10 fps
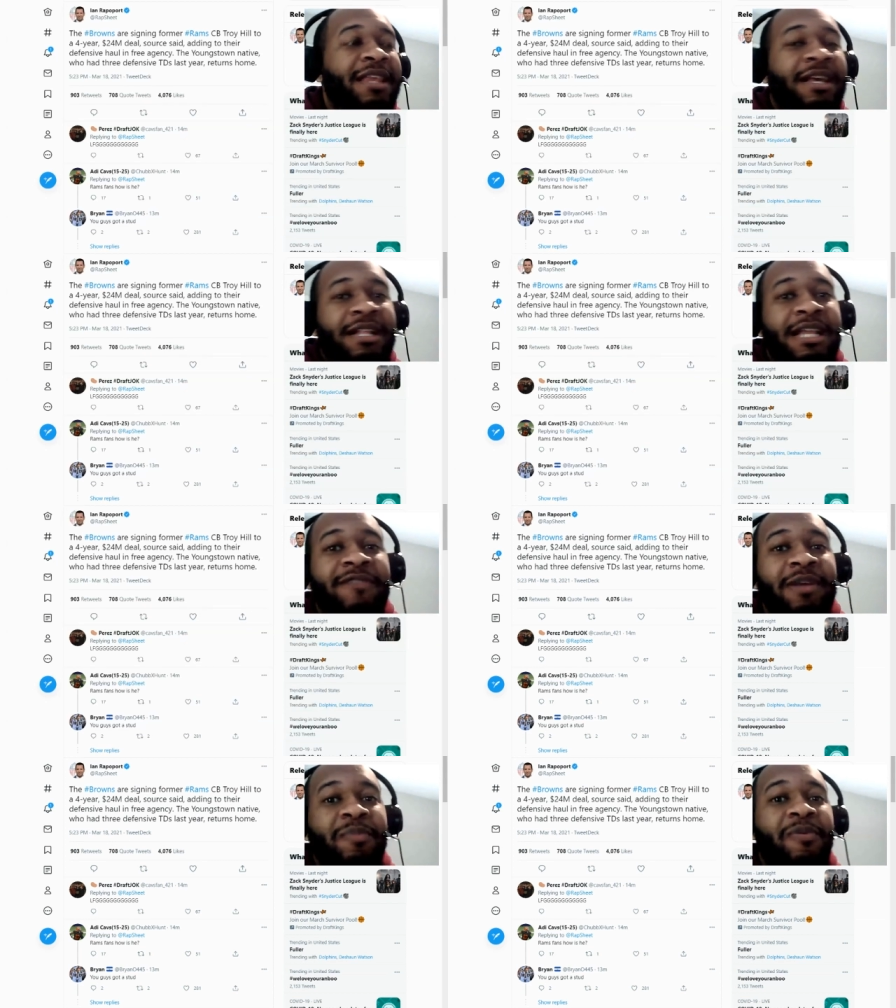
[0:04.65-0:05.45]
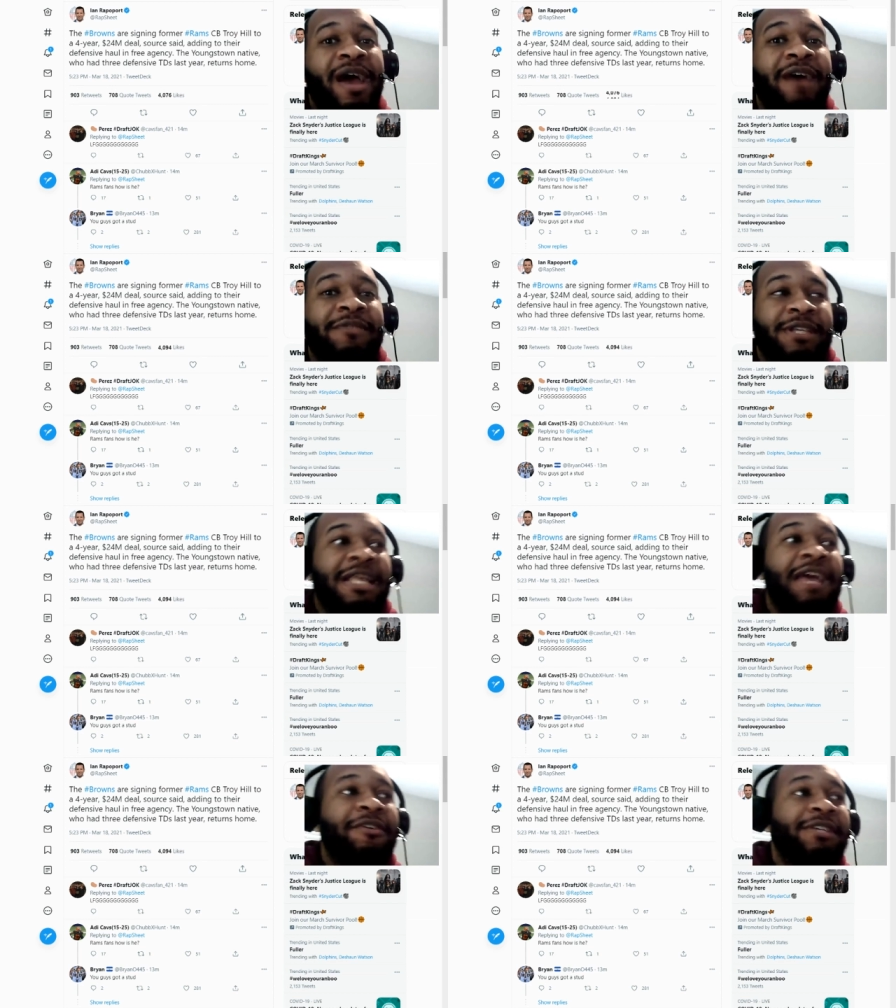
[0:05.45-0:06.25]
the Cleveland Browns
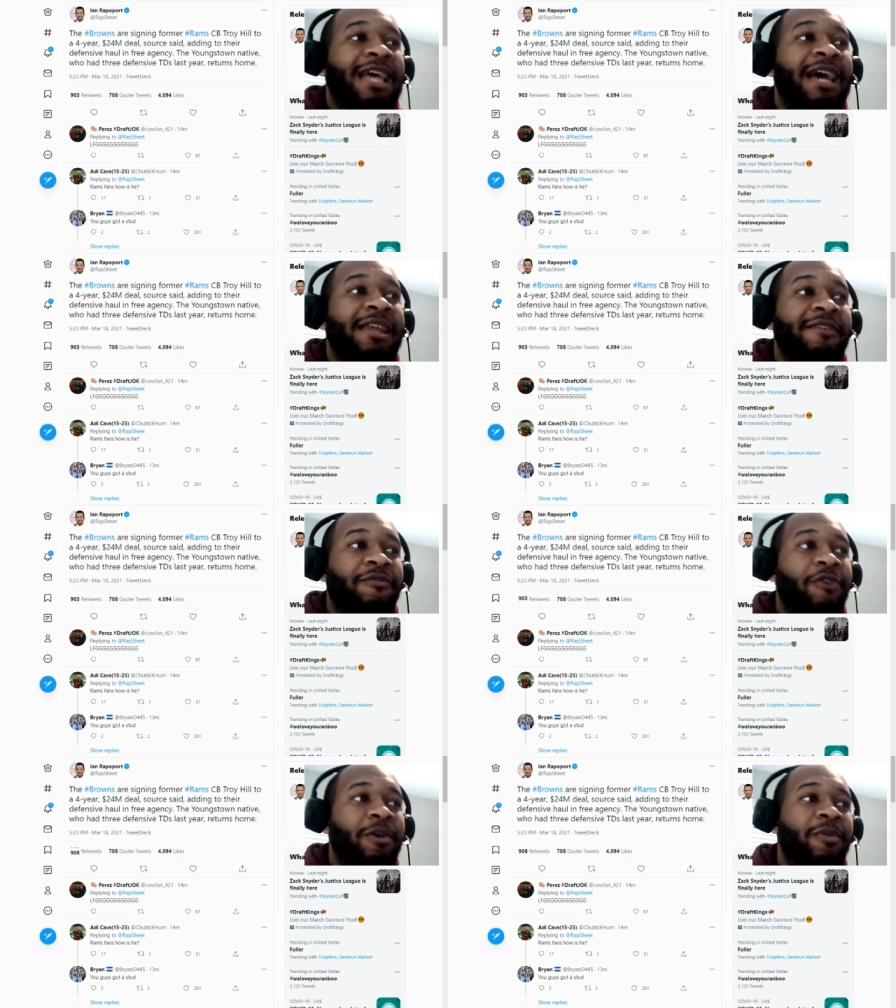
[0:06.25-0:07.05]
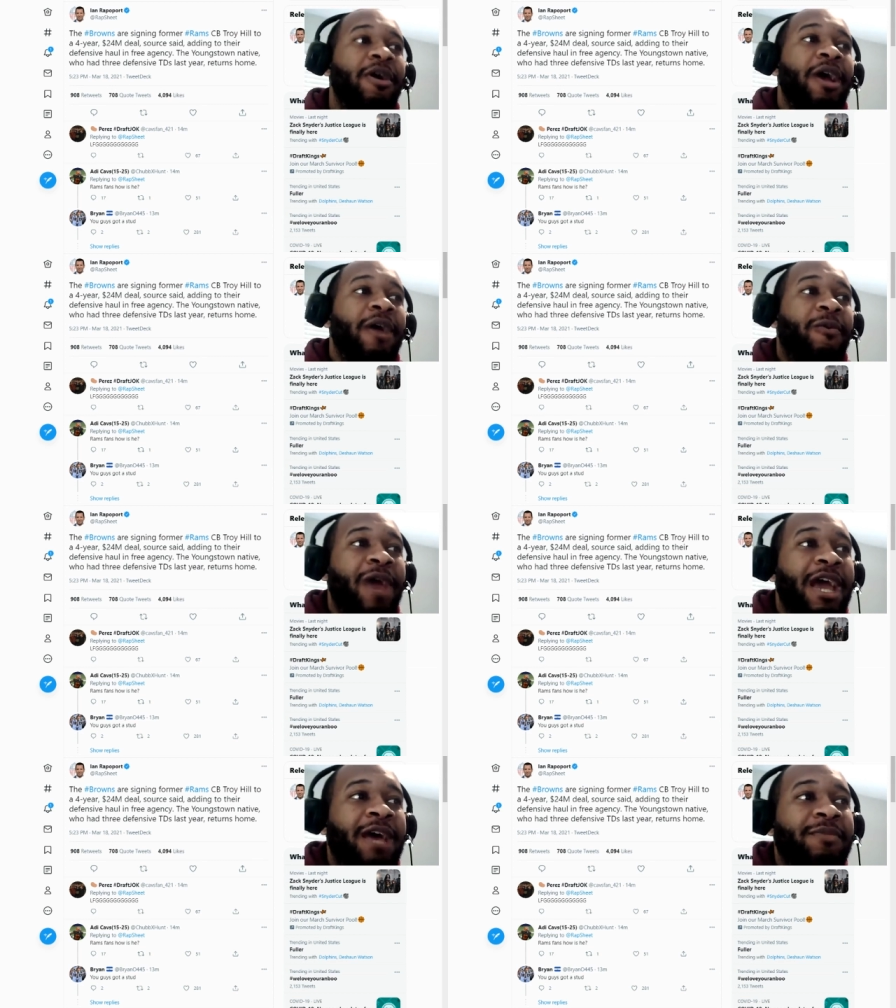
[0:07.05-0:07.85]
as they are signing former
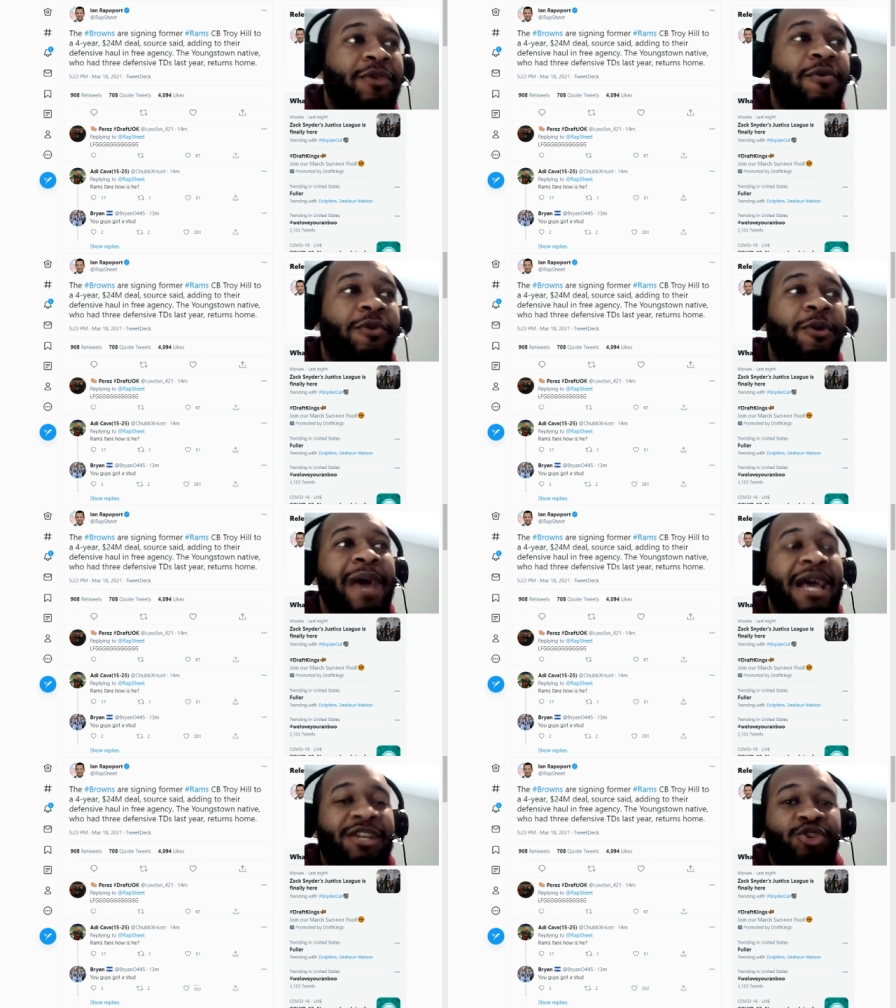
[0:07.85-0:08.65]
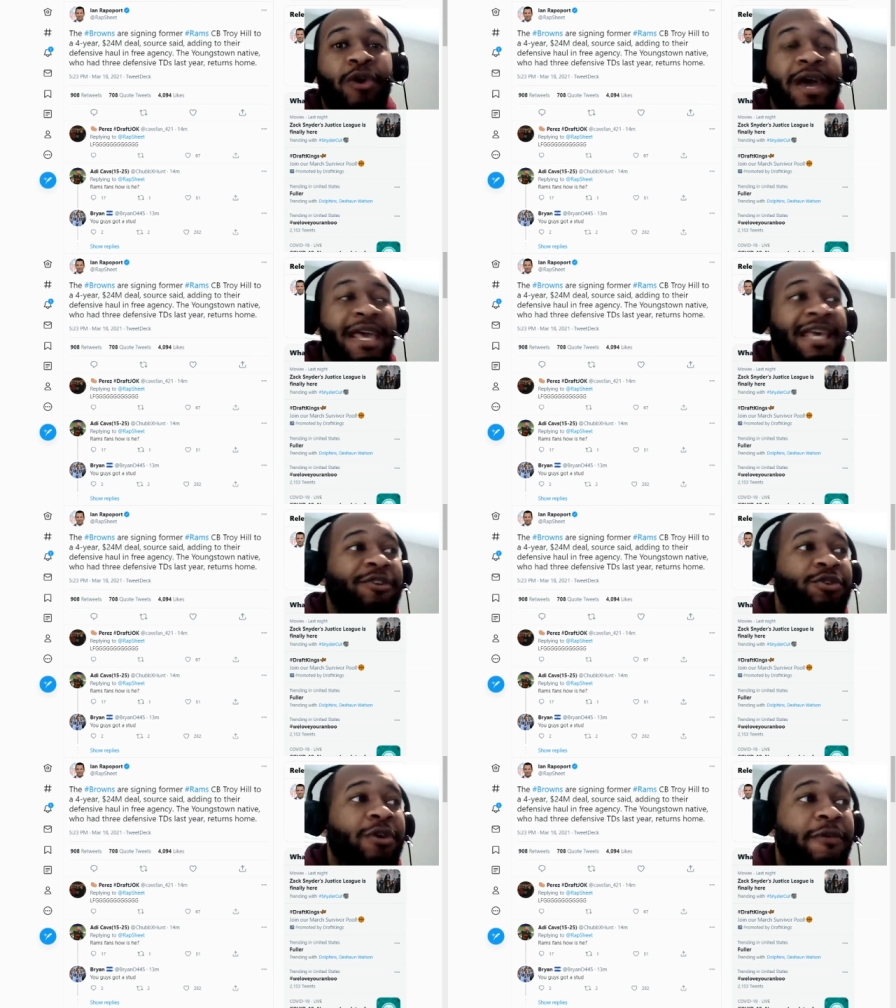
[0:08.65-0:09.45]
Rams cornerback Troy
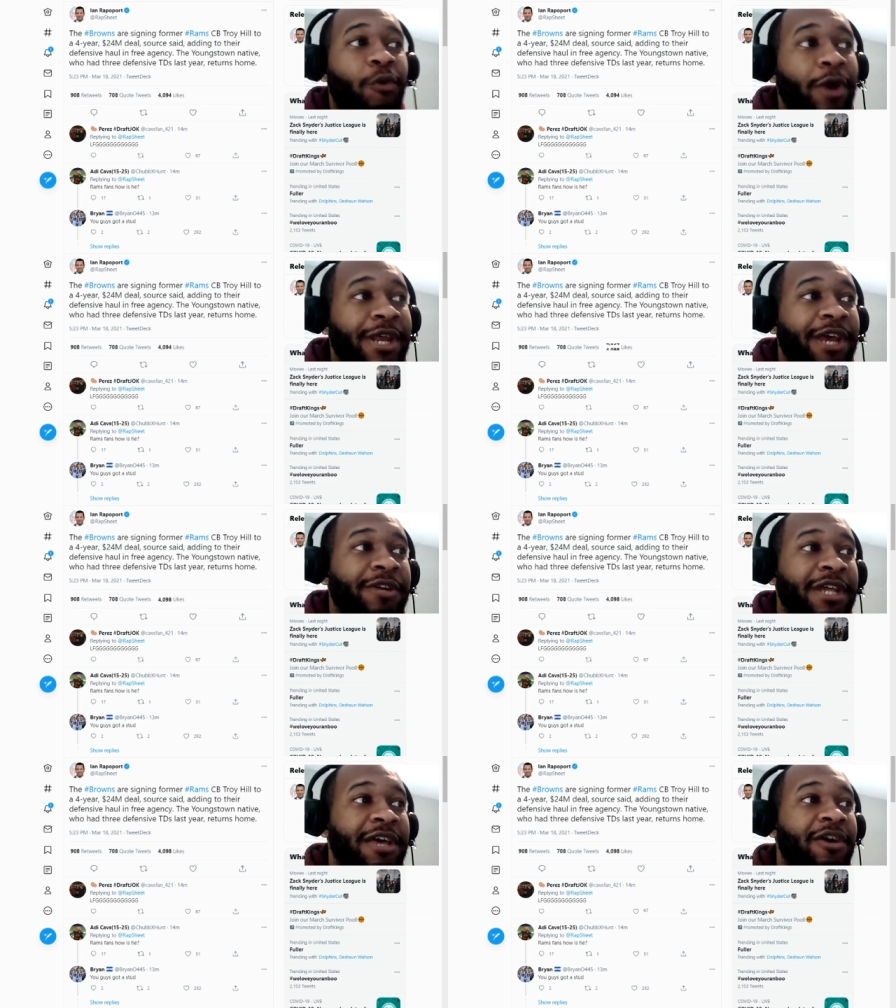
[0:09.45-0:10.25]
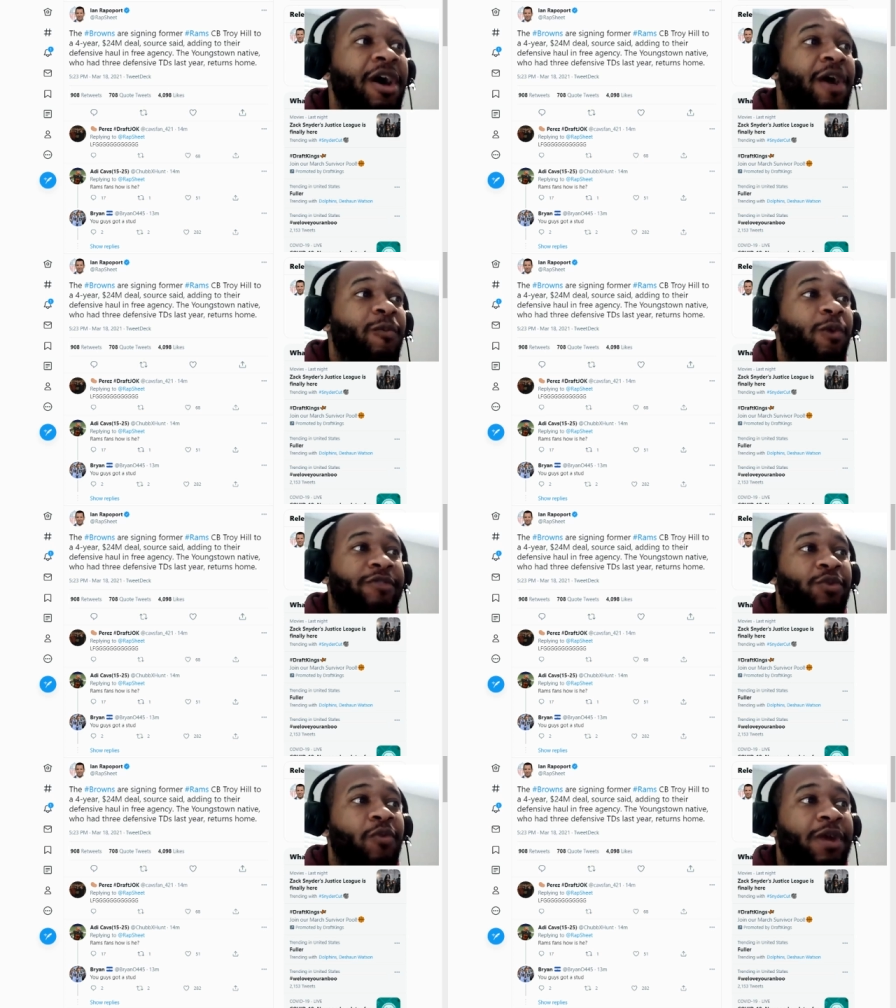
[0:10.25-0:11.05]
Hill to a four-year deal
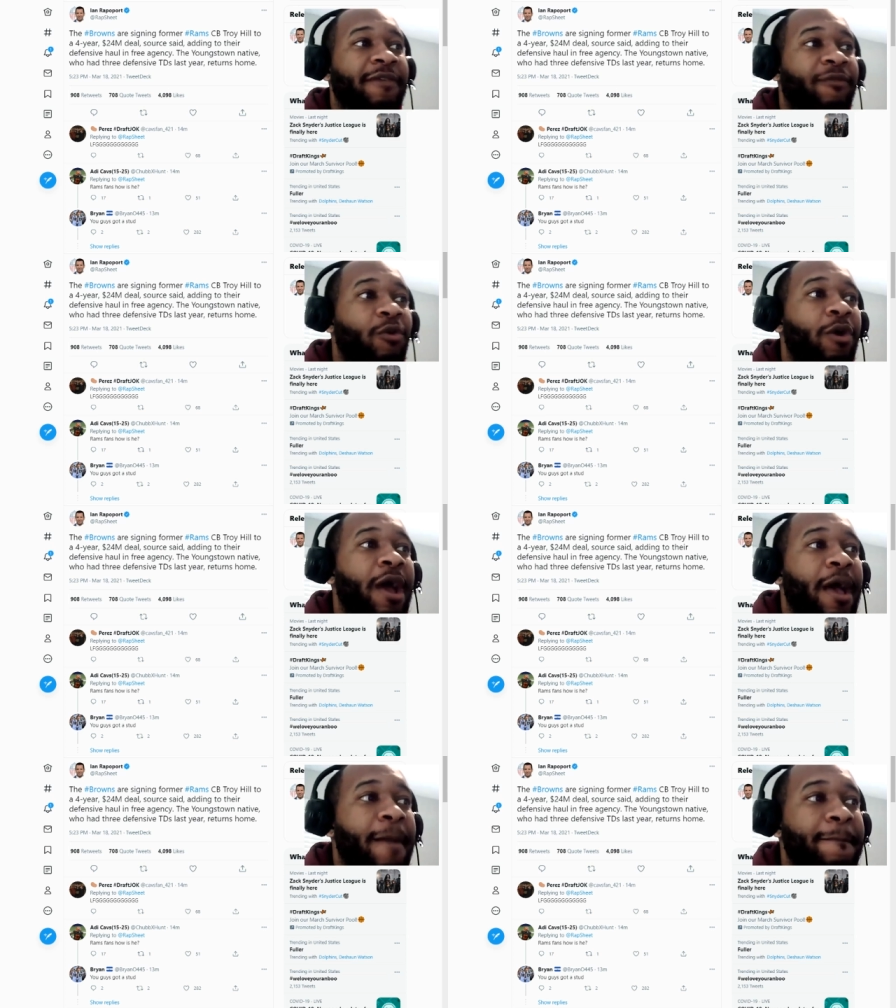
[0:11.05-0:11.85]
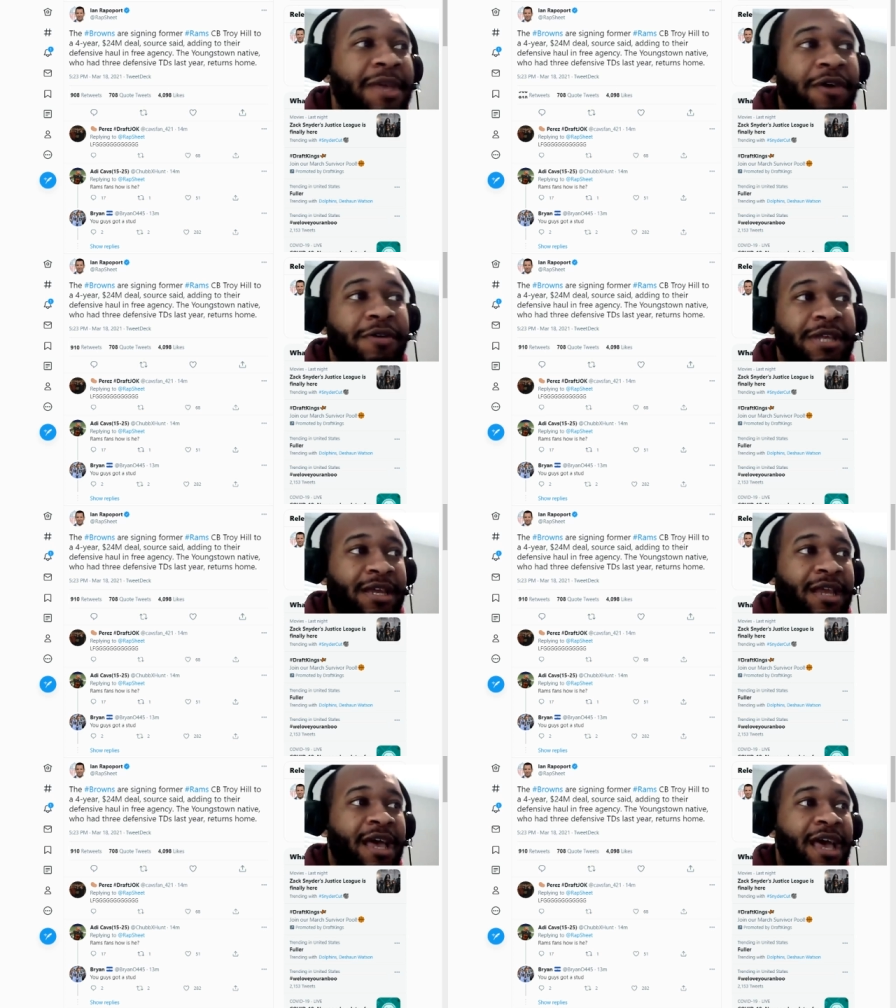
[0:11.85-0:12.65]
worth $24
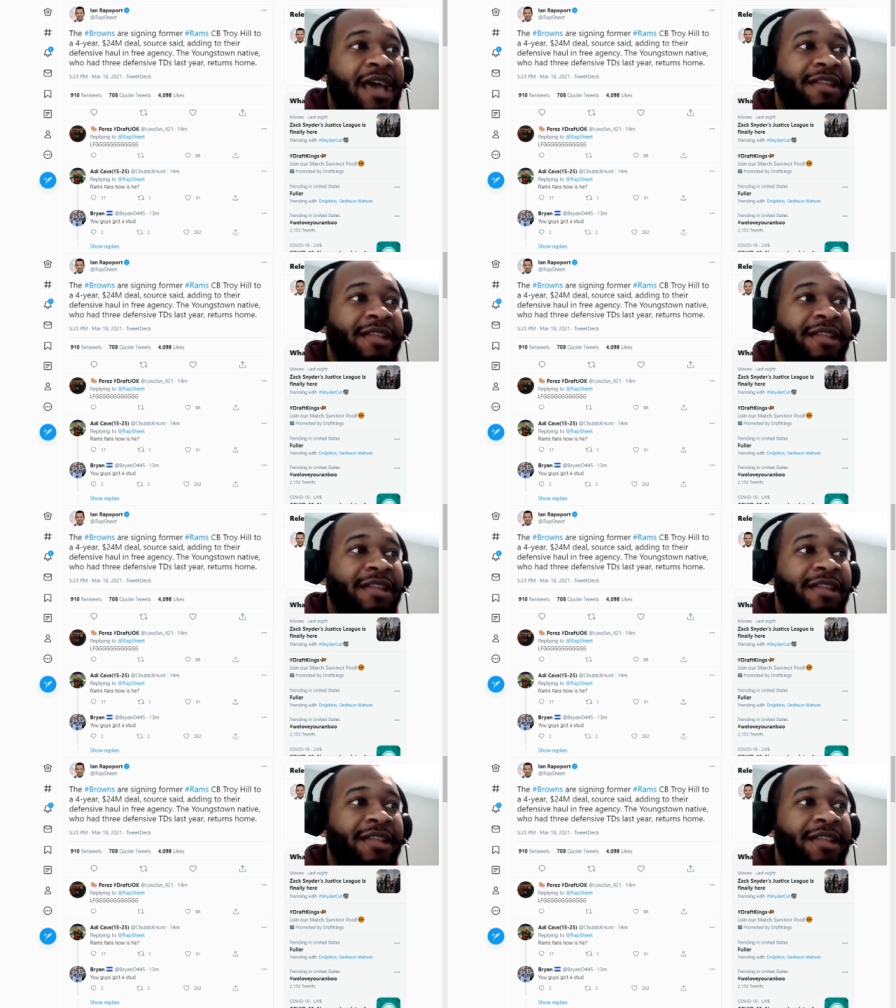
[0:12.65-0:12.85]
million.